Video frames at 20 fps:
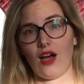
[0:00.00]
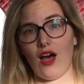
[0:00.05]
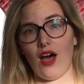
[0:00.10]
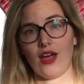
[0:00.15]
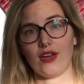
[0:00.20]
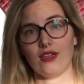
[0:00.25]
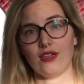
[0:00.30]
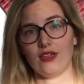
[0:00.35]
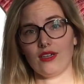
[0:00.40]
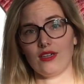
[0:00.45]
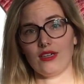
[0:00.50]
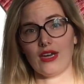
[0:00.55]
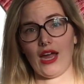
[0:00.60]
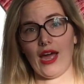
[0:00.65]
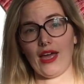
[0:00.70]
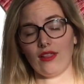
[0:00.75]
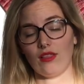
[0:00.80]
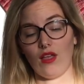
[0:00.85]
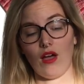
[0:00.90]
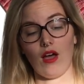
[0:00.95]
cotton,
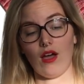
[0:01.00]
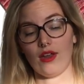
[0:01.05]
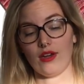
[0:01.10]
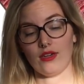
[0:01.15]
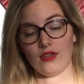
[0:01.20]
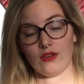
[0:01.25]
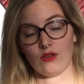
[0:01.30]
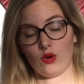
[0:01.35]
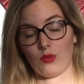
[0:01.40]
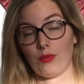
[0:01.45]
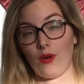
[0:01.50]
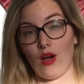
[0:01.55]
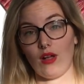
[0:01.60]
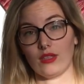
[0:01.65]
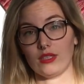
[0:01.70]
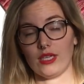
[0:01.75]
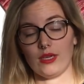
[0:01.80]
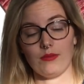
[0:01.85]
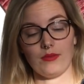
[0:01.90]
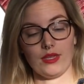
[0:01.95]
nylon, or
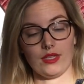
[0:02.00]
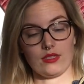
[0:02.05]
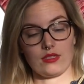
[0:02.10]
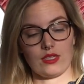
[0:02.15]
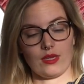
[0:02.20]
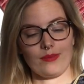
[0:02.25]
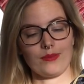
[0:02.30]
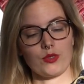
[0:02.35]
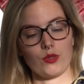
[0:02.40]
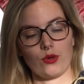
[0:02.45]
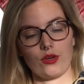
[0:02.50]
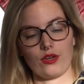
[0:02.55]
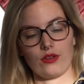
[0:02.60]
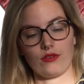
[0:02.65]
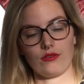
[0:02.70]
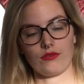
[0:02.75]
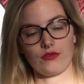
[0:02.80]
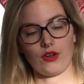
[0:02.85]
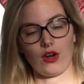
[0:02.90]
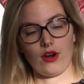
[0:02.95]
polyamid, some sort
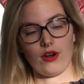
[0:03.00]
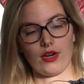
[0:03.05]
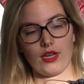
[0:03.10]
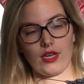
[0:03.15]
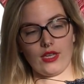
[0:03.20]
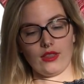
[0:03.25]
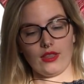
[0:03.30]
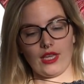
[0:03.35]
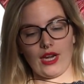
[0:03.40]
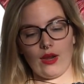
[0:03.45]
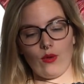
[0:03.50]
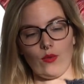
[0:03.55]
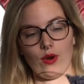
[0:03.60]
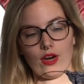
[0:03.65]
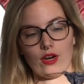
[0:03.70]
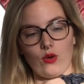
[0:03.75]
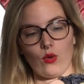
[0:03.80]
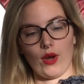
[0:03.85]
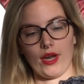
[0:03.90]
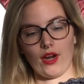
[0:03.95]
of cardigan that I
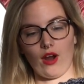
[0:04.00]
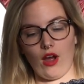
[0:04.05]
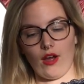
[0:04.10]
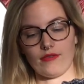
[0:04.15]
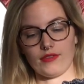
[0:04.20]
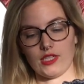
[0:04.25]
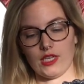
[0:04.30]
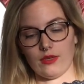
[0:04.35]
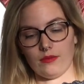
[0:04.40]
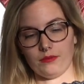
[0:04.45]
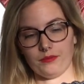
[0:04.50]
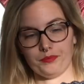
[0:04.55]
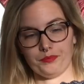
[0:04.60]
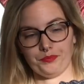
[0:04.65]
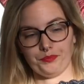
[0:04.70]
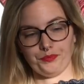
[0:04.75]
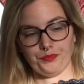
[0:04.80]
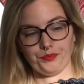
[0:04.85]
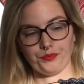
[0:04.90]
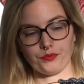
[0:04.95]
wear quite often.
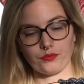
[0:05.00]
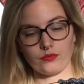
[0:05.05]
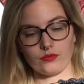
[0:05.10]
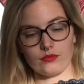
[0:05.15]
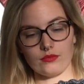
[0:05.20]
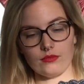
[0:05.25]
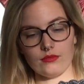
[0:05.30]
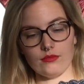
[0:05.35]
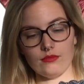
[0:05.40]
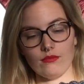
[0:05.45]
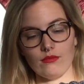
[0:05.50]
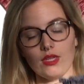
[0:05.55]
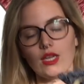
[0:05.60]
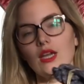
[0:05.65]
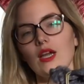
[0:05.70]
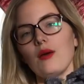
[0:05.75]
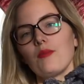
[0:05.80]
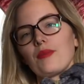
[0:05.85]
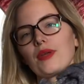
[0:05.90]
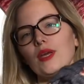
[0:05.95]

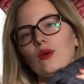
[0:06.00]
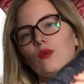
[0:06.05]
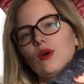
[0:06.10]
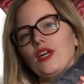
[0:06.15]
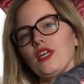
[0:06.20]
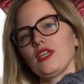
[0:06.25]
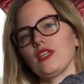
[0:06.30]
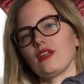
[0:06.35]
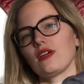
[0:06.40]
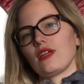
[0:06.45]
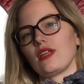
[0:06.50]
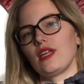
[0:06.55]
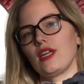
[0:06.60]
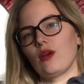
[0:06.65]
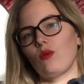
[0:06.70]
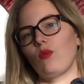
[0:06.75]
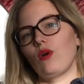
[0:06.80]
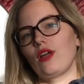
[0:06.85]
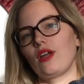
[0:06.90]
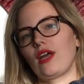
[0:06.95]
But I wanted a
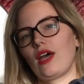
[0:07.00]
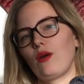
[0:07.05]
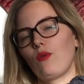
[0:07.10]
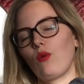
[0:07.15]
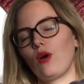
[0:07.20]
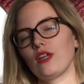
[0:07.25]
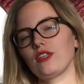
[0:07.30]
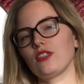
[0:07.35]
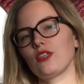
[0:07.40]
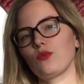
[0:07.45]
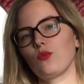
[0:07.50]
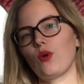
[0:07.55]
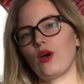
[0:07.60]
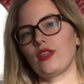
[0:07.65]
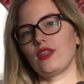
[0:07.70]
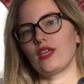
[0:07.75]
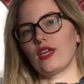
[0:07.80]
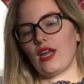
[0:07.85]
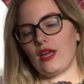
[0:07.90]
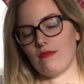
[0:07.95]
knit one. I wanted
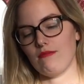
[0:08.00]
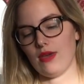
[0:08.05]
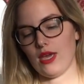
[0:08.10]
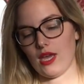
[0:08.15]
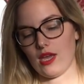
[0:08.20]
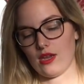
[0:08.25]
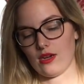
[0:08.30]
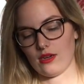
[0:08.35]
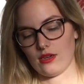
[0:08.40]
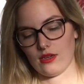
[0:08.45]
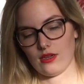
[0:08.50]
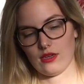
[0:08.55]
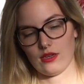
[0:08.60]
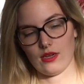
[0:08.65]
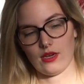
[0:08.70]
one that I made.